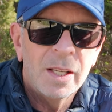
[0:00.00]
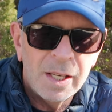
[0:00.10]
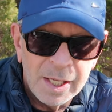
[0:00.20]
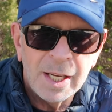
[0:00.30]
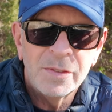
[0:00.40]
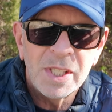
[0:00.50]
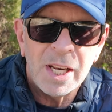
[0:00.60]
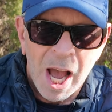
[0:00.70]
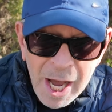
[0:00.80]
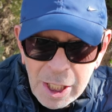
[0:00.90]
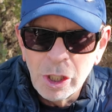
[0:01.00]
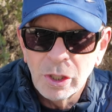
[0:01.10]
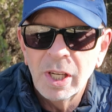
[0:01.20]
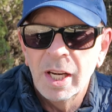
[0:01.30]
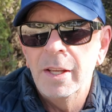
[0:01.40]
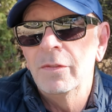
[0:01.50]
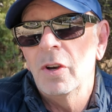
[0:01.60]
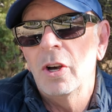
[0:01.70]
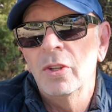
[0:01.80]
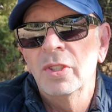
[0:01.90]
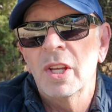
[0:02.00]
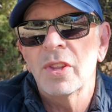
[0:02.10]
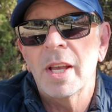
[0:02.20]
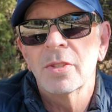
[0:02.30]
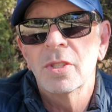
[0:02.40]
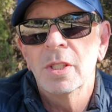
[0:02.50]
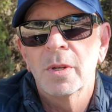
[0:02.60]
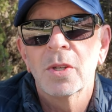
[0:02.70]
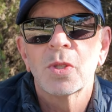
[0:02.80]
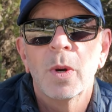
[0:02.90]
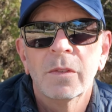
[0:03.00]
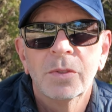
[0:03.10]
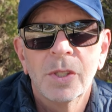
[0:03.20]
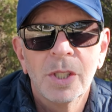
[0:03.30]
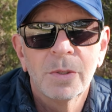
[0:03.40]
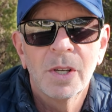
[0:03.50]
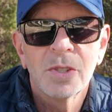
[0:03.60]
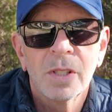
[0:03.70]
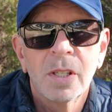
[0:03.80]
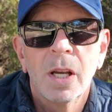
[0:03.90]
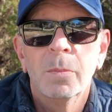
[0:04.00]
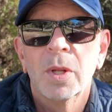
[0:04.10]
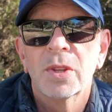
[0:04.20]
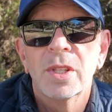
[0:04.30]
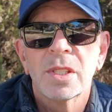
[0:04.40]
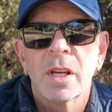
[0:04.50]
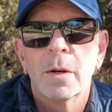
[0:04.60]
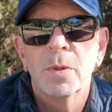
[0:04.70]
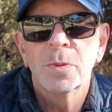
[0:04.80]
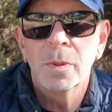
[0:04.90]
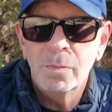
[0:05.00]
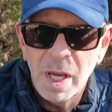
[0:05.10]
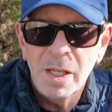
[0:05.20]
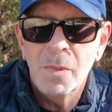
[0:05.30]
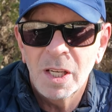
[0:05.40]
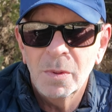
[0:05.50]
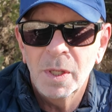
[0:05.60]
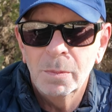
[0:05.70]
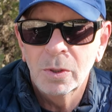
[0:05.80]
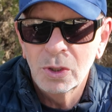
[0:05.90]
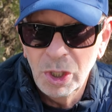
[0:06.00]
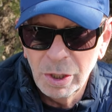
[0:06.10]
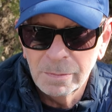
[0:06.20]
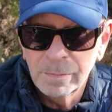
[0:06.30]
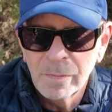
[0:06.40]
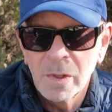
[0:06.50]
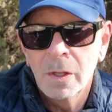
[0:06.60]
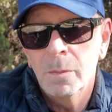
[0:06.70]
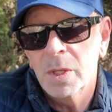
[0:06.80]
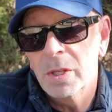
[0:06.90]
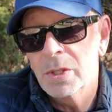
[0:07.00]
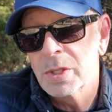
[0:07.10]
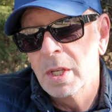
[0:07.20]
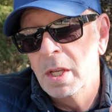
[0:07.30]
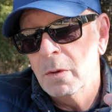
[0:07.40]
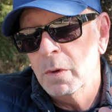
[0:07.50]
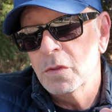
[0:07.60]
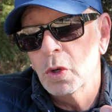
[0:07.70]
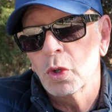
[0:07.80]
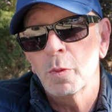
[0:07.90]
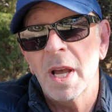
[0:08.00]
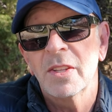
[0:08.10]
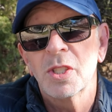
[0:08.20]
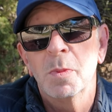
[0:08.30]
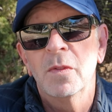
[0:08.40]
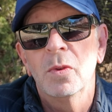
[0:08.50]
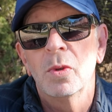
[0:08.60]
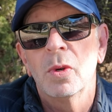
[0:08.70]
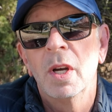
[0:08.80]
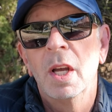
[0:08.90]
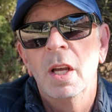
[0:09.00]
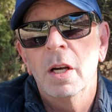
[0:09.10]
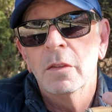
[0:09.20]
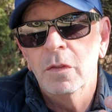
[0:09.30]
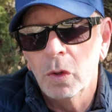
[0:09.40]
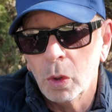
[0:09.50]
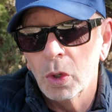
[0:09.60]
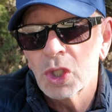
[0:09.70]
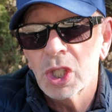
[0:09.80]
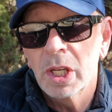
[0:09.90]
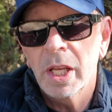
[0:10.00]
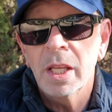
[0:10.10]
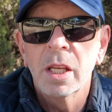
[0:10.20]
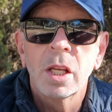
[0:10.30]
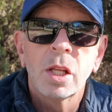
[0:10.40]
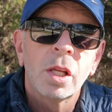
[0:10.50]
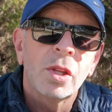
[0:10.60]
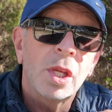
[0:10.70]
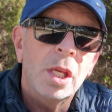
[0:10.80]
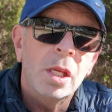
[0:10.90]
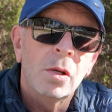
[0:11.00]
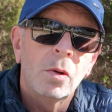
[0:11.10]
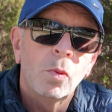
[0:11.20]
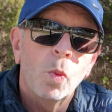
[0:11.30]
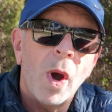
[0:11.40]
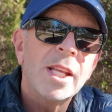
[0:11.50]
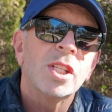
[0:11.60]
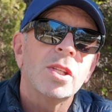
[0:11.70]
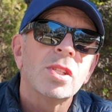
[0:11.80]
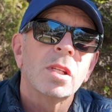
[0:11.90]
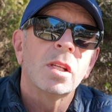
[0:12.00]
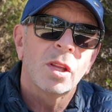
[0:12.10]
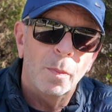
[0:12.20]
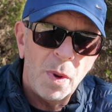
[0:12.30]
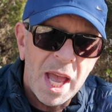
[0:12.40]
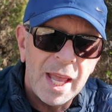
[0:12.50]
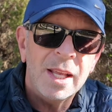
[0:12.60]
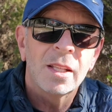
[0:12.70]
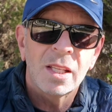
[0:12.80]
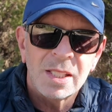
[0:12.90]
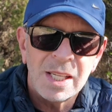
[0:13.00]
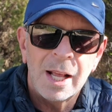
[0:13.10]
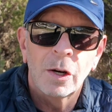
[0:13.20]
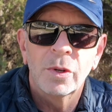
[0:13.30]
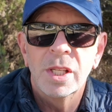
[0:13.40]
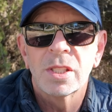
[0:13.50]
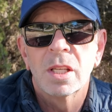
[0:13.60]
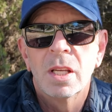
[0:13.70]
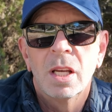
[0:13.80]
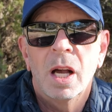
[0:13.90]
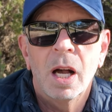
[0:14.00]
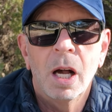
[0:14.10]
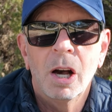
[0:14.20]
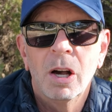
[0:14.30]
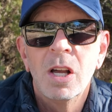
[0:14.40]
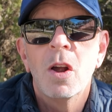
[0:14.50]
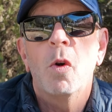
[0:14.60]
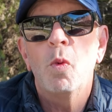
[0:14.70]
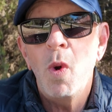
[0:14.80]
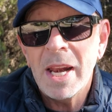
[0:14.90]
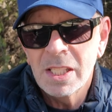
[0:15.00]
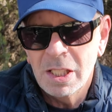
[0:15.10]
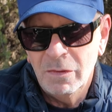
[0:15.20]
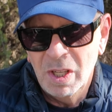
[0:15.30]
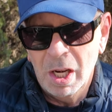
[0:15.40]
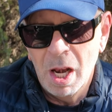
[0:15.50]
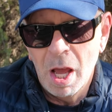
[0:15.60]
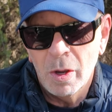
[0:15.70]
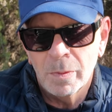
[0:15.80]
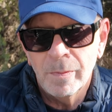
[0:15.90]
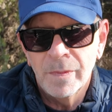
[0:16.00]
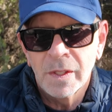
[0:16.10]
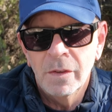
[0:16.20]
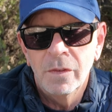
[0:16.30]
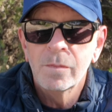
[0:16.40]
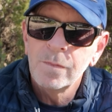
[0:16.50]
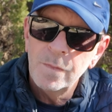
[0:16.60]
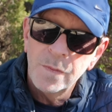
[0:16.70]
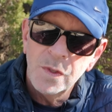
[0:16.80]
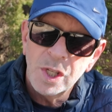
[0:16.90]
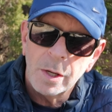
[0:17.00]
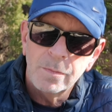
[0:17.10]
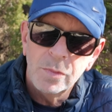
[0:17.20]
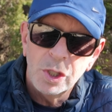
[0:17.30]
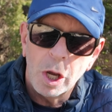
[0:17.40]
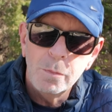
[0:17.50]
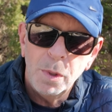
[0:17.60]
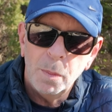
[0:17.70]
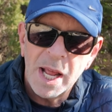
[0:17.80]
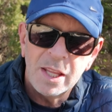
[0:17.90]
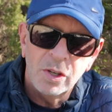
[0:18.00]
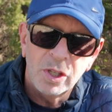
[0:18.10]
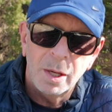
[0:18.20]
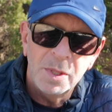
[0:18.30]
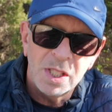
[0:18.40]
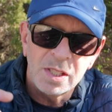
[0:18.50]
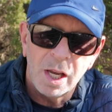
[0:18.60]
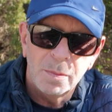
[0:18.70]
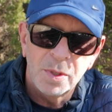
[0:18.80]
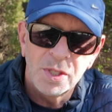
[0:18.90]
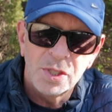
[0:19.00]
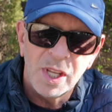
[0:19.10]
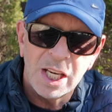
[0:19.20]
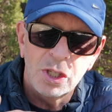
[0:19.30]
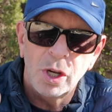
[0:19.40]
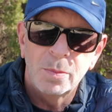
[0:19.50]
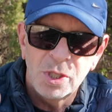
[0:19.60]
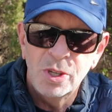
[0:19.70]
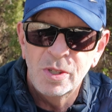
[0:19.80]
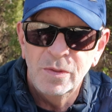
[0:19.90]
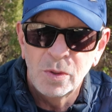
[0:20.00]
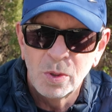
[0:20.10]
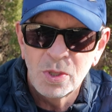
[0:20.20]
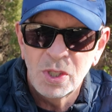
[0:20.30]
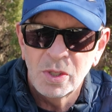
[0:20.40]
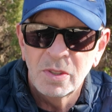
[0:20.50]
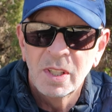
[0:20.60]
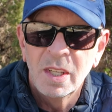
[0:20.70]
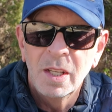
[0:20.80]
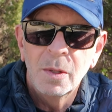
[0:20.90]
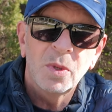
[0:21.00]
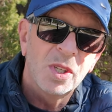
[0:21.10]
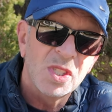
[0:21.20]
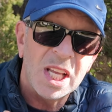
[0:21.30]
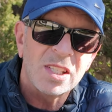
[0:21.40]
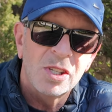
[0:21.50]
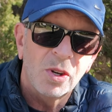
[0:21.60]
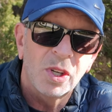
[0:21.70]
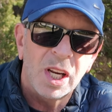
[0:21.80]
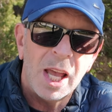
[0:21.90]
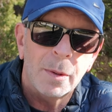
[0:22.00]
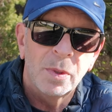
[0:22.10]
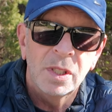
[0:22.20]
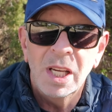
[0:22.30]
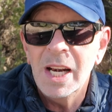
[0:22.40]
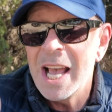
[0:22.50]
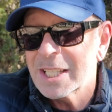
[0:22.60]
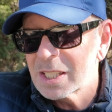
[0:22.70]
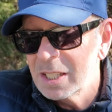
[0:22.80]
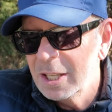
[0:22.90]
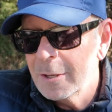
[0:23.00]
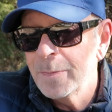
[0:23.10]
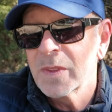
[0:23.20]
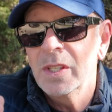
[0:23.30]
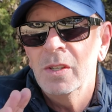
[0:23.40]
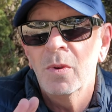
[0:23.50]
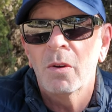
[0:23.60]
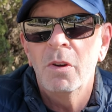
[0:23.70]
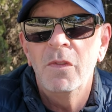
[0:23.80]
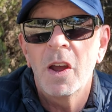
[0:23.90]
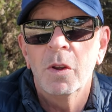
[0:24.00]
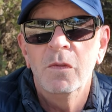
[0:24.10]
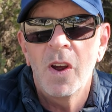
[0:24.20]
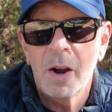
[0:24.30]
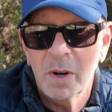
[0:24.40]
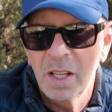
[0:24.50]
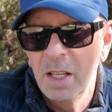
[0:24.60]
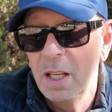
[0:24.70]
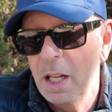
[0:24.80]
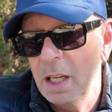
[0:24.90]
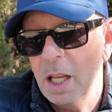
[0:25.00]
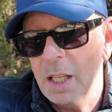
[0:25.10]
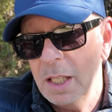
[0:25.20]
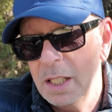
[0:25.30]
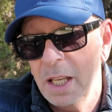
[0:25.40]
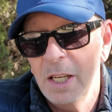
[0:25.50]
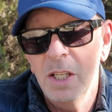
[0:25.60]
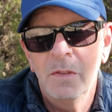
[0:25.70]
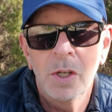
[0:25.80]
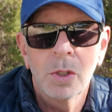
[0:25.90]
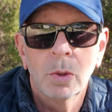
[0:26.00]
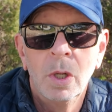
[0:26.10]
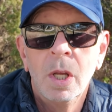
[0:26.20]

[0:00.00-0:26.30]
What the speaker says: like I've said, I couldn't live on €1,000, 1,200 euros a month in Cyprus, but many people do, because we've talked about this before. Unfortunately, the wages, the pay, the salaries are relatively low. So don't be planning on coming to Cyprus to get a job to earn a fortune, because that's not going to happen unless you are a very, very lucky individual.